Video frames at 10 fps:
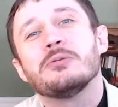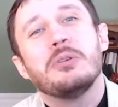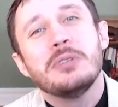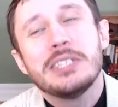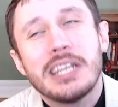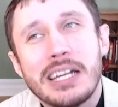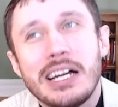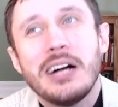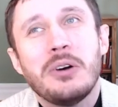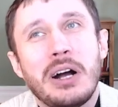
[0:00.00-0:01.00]
What was
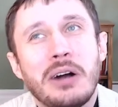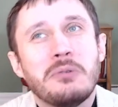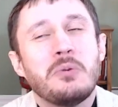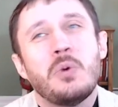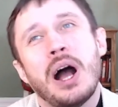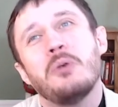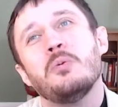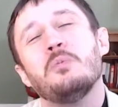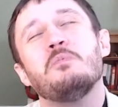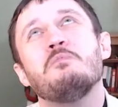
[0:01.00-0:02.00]
how
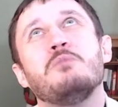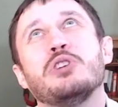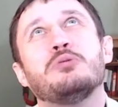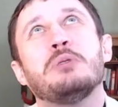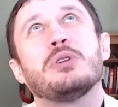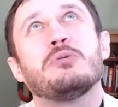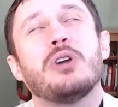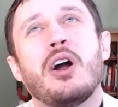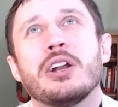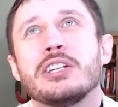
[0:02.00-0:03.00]
Jewish people are
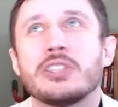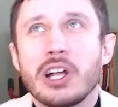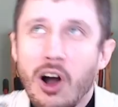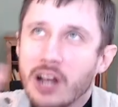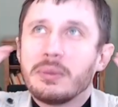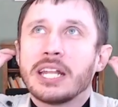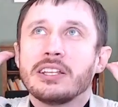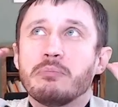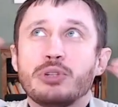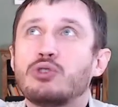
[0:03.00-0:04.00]
already just like
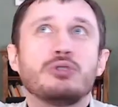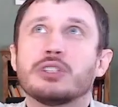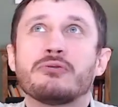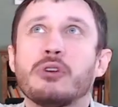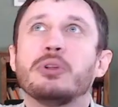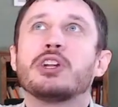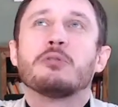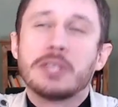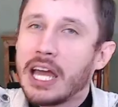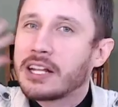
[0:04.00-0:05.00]
automatically just familiar
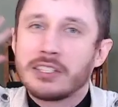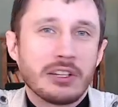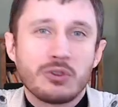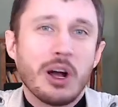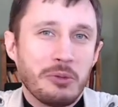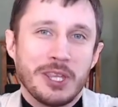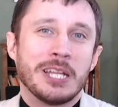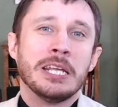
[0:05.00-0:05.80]
with that because they grew up with it.